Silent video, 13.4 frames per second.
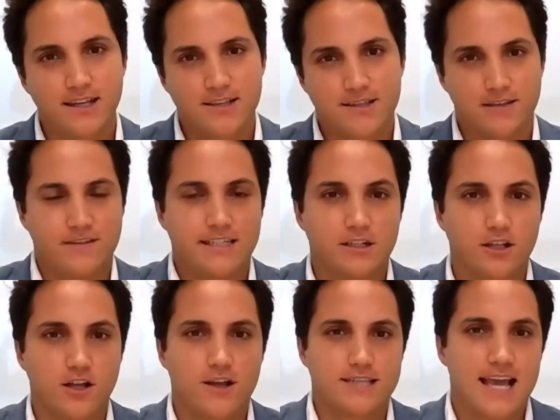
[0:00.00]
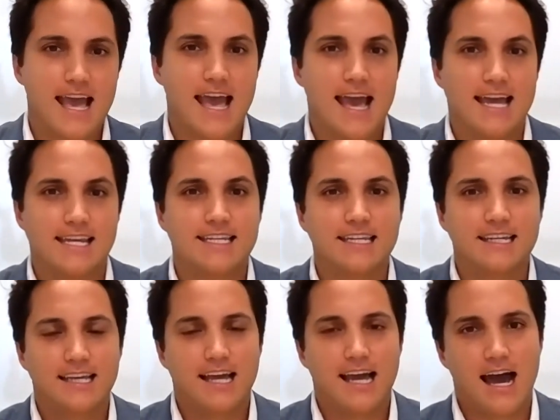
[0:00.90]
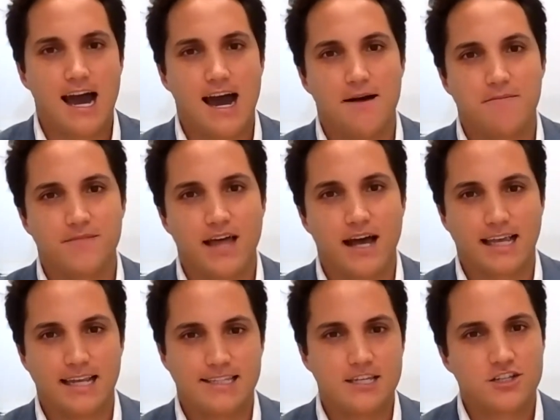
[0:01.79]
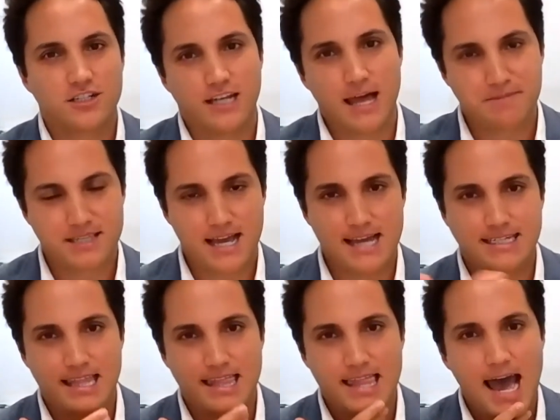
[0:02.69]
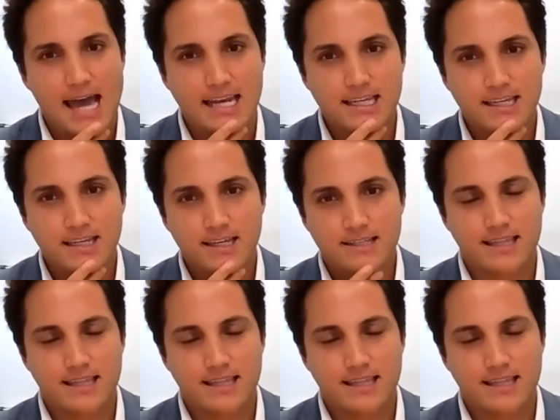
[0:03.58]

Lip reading: So if a deal goes ahead, they'll get additional upside to that.